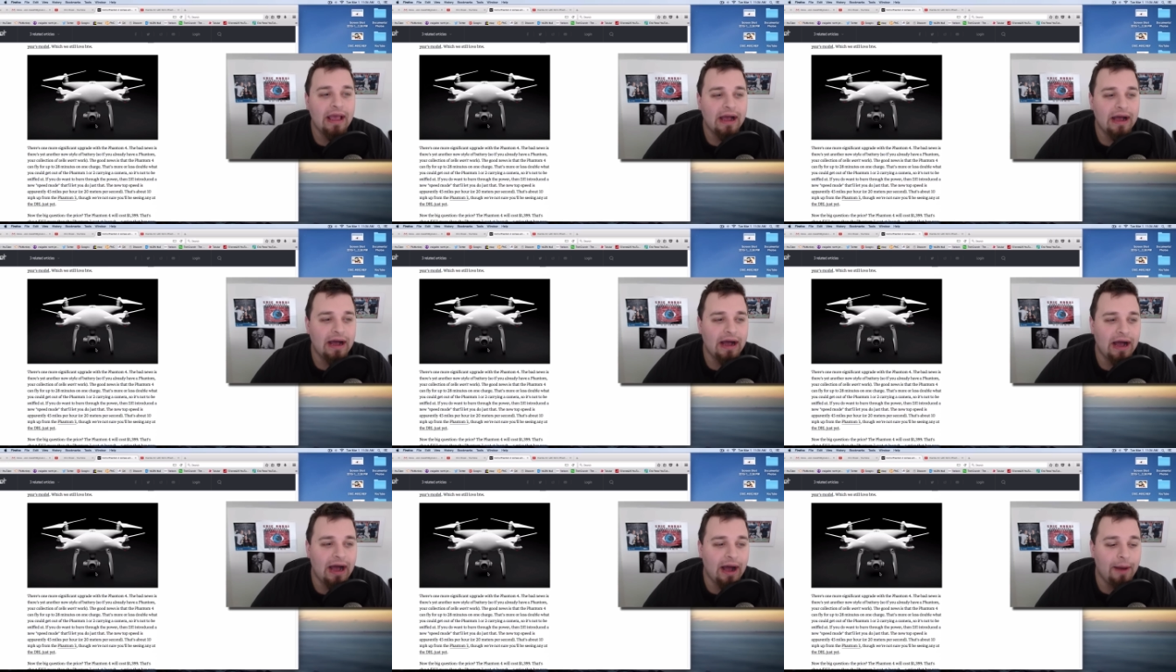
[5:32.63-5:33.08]

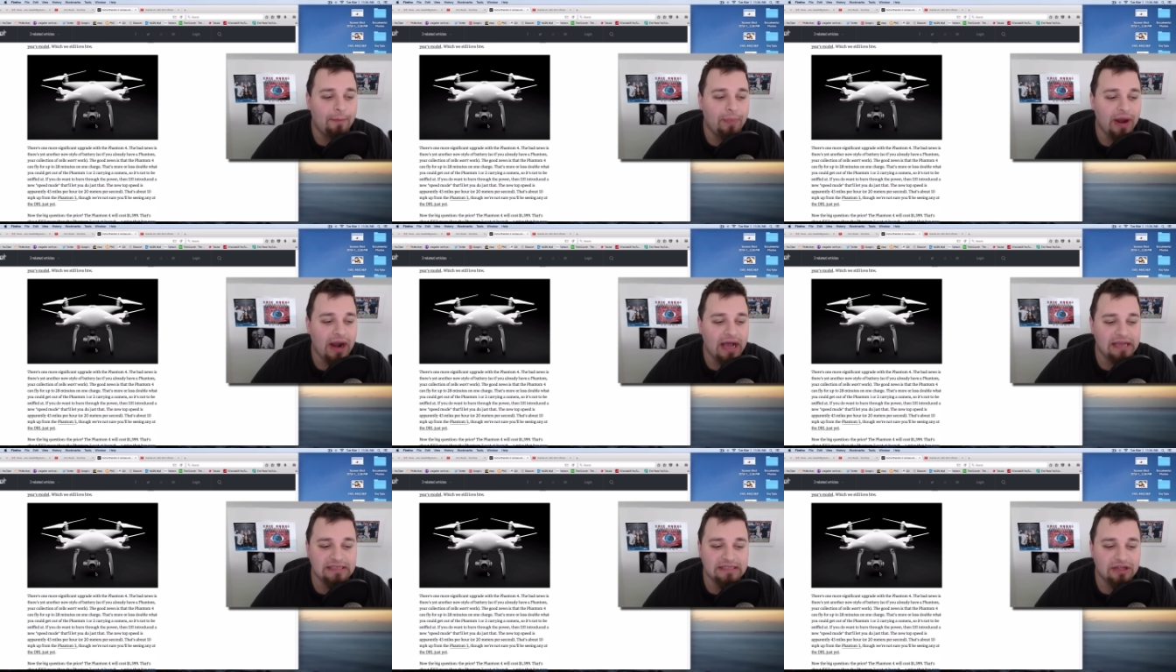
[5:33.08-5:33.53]
But
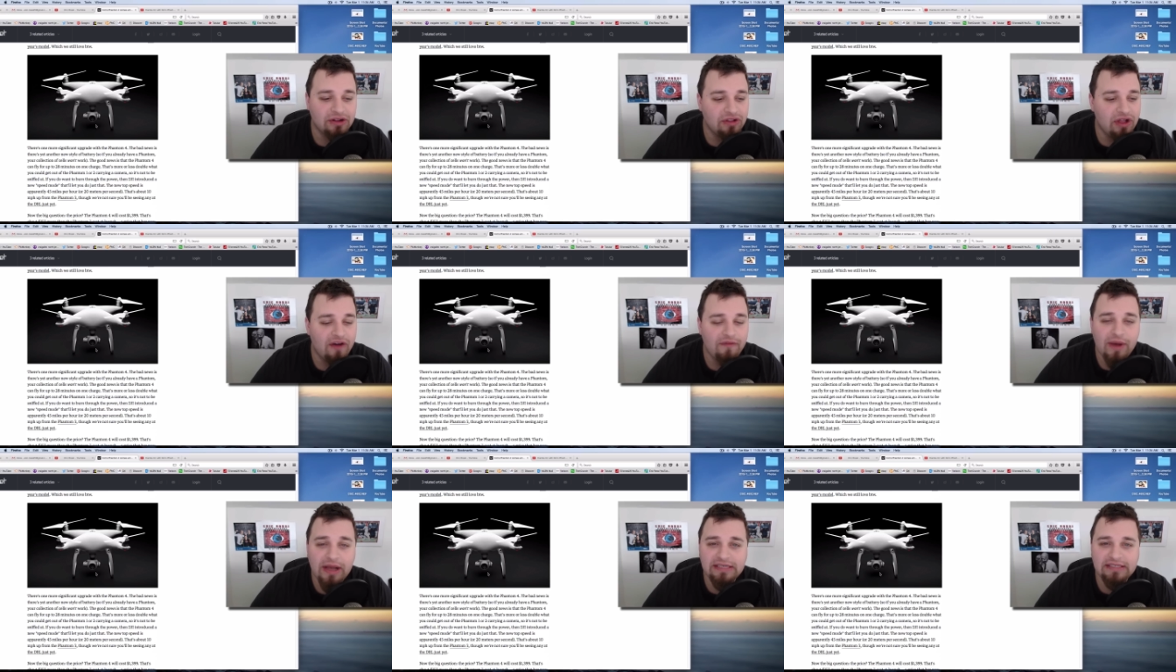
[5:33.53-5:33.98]
I still
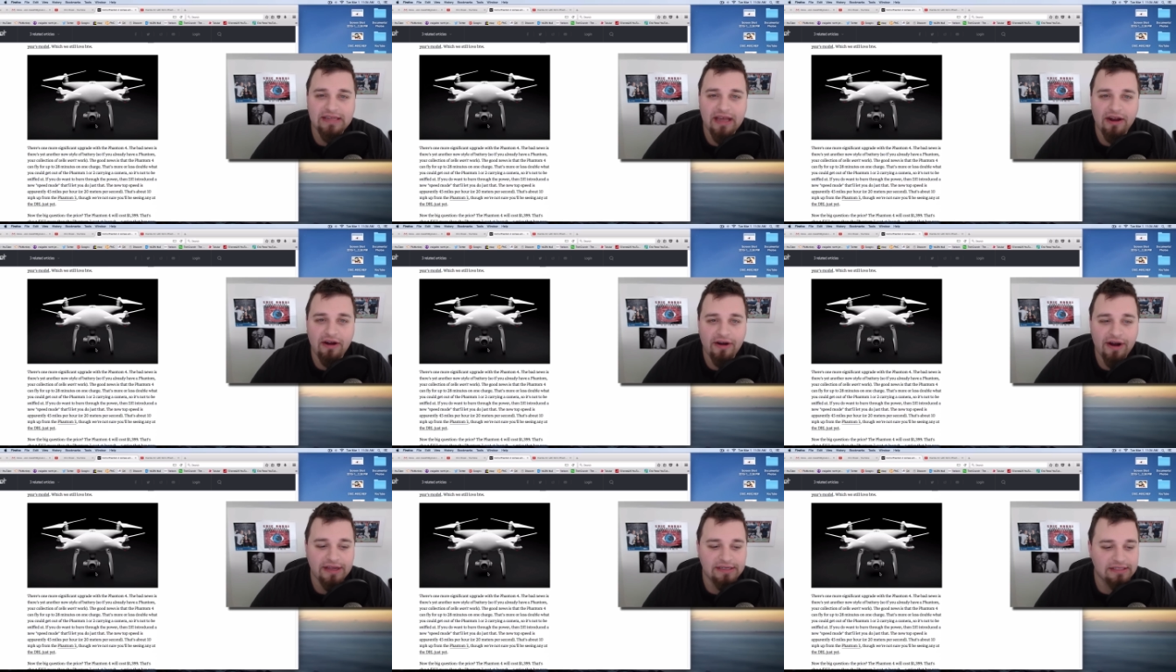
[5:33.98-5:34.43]
love my
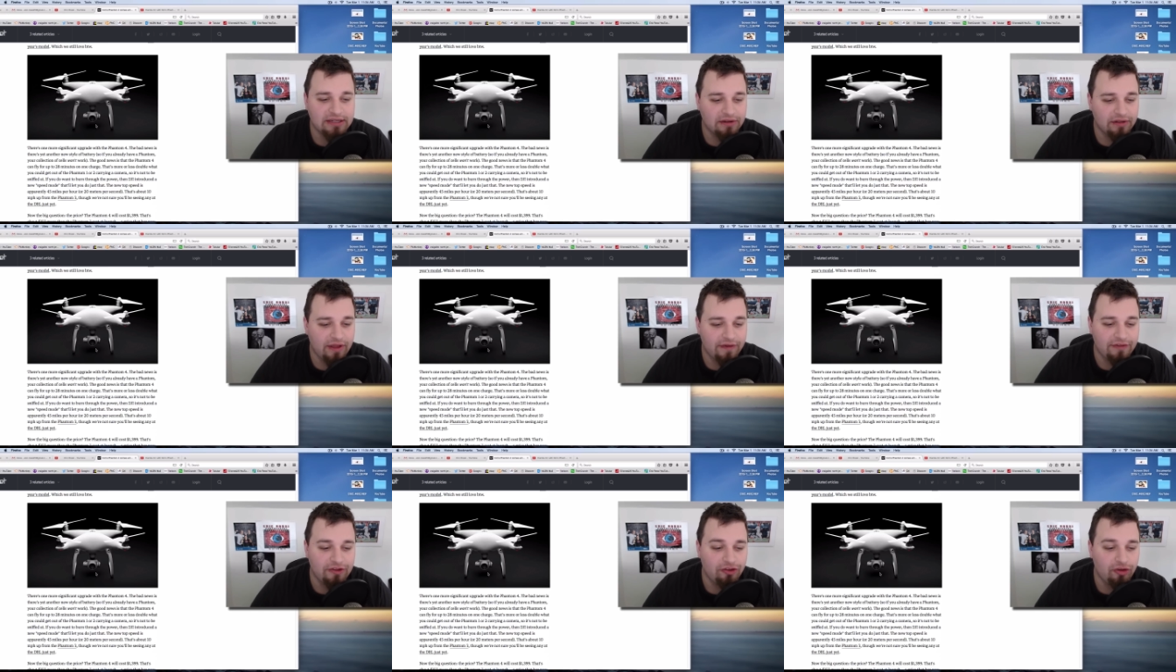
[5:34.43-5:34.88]
standard. I still
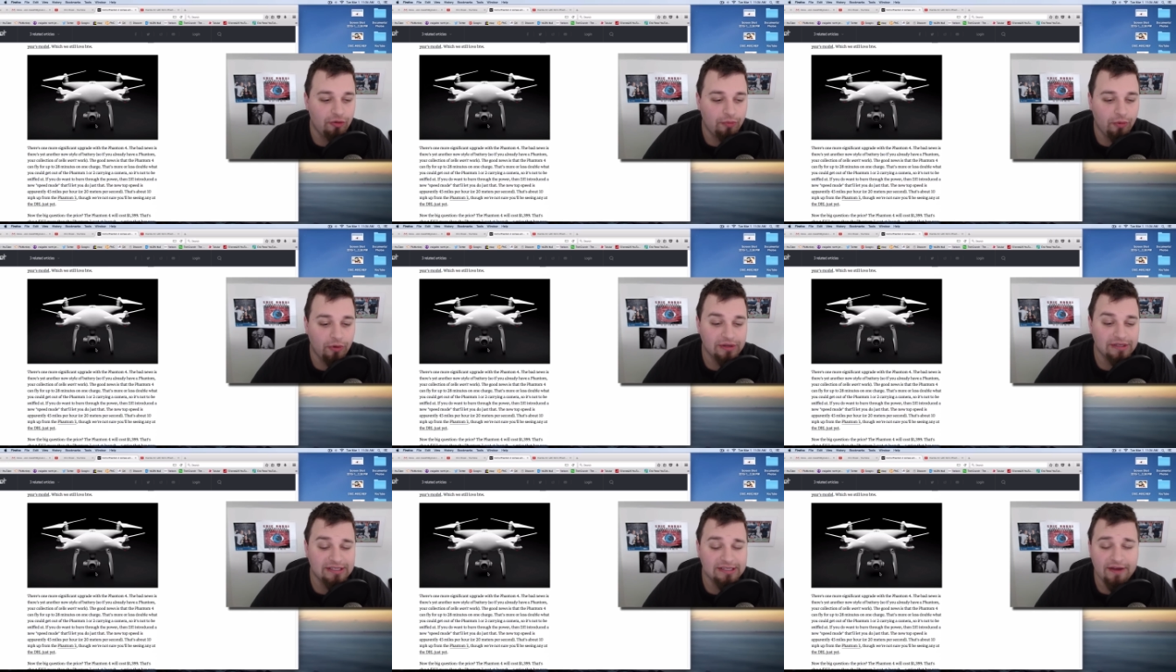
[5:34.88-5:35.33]
love the
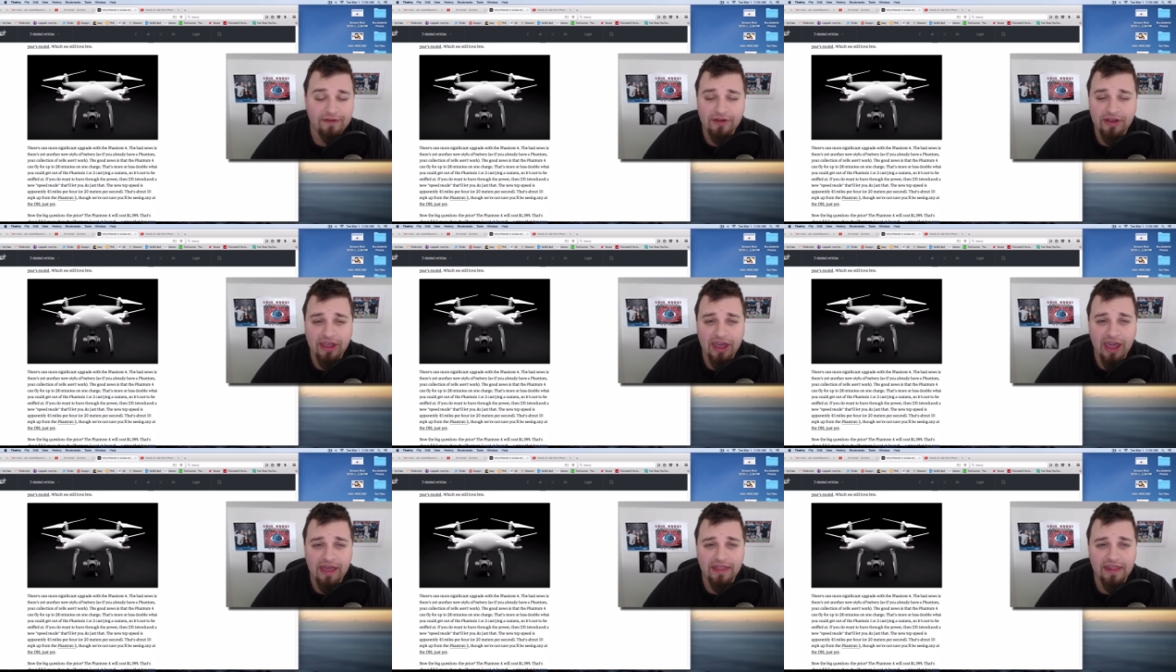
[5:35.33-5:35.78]

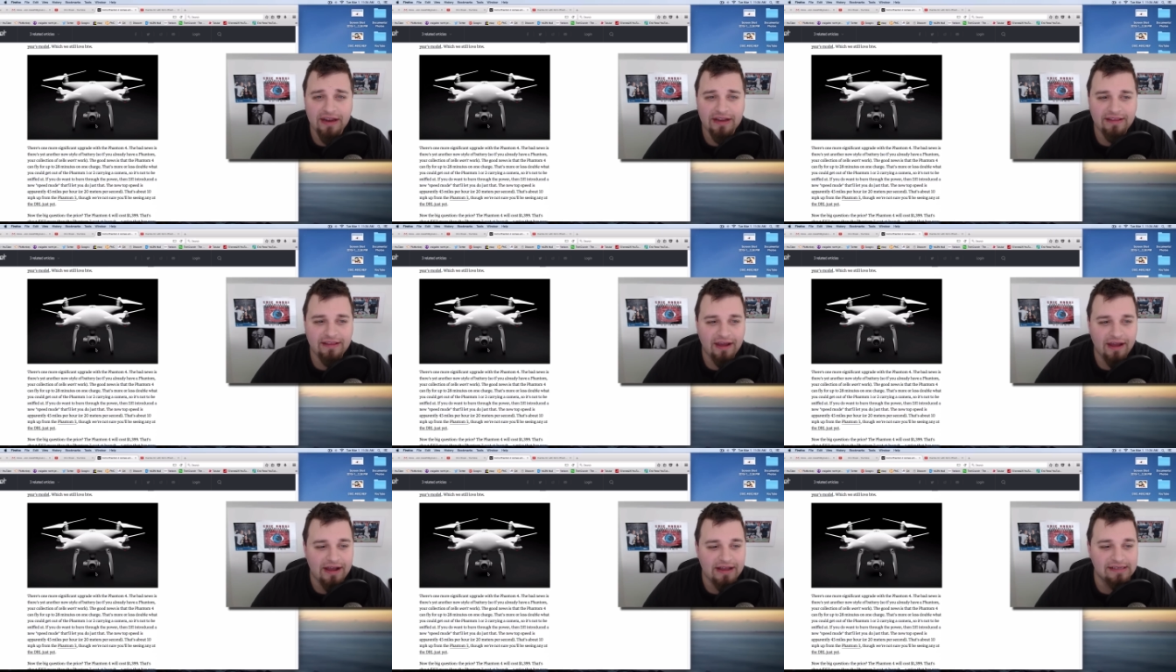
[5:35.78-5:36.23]
2.7K that
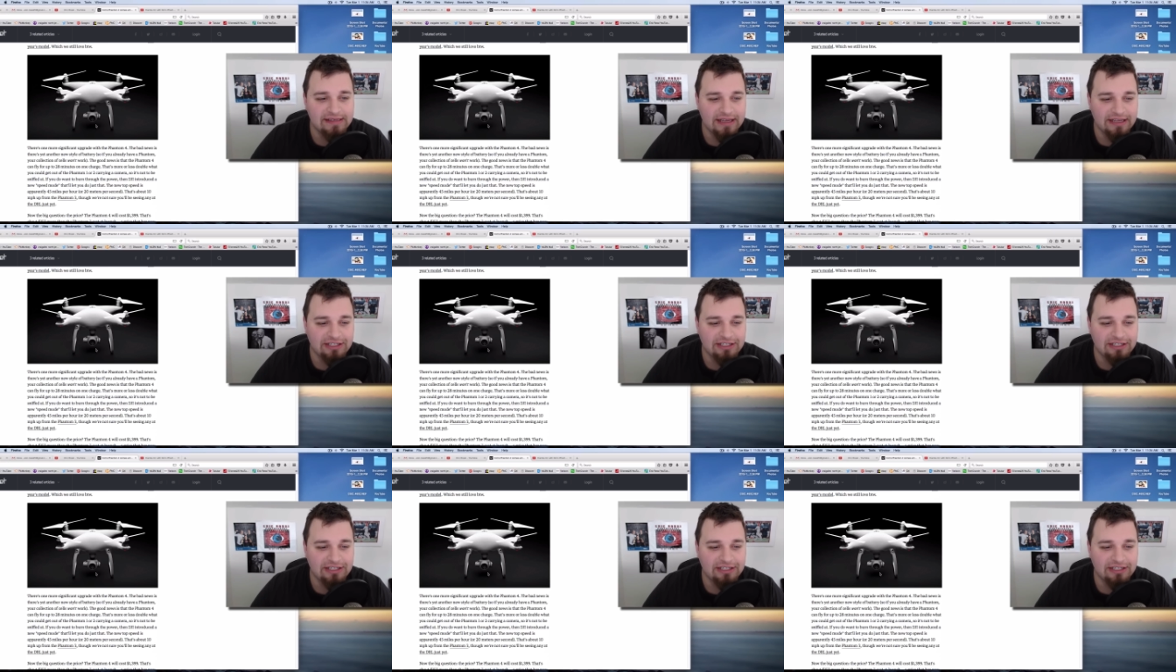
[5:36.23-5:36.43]
it does.